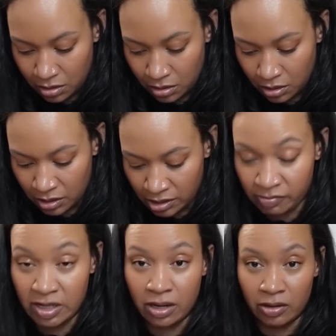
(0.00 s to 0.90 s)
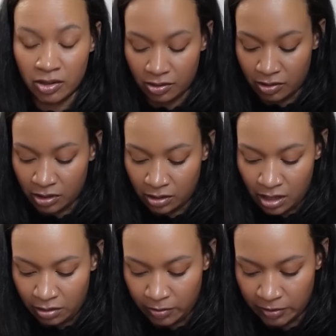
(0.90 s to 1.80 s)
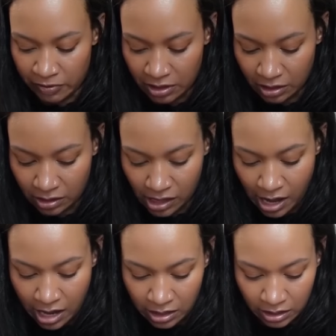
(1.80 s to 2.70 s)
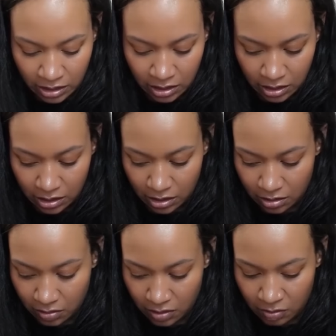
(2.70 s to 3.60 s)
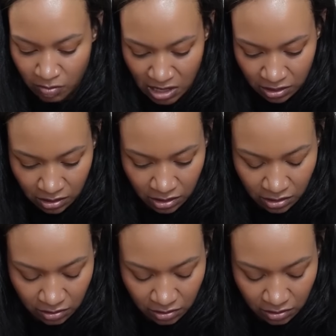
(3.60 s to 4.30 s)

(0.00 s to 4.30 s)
Since I'm in Arizona, I will visit the attic in Mesa.